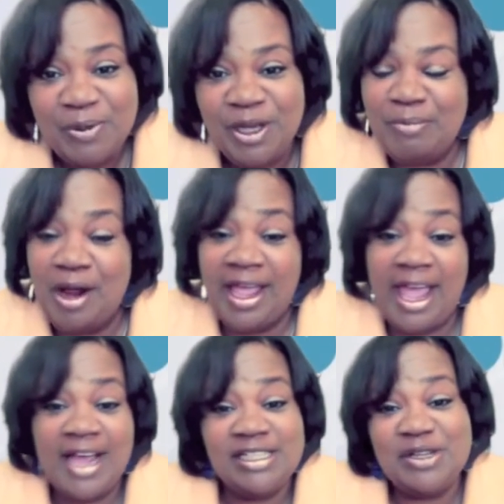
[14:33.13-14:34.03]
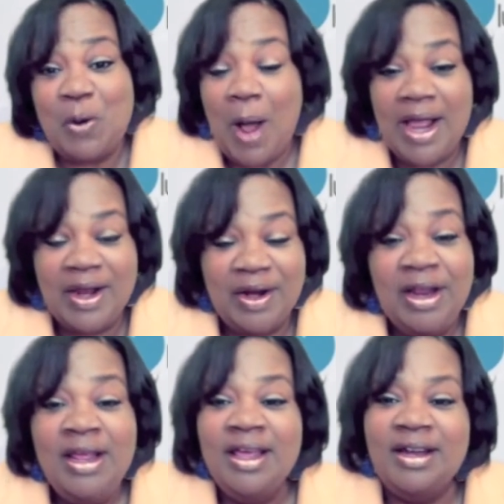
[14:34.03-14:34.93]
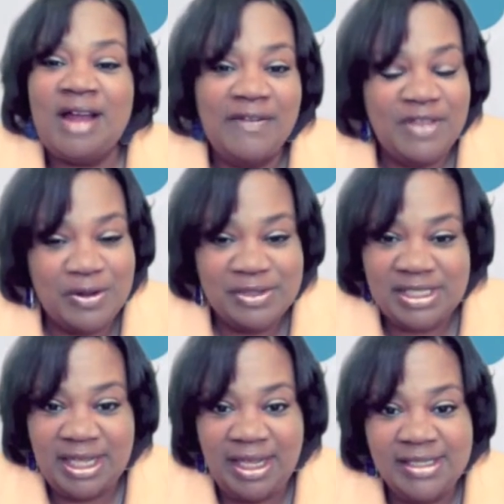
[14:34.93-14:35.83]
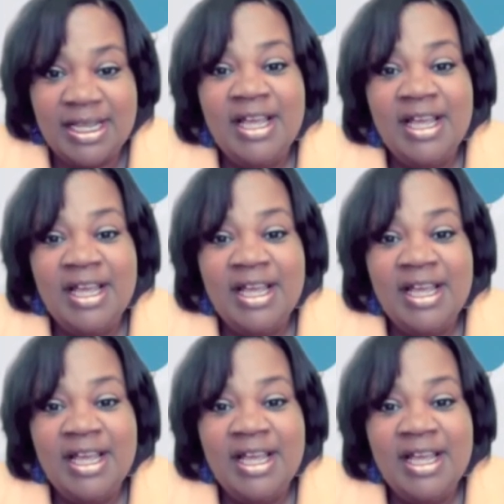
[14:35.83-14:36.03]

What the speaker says: We're going to broadcast the choir and all of those things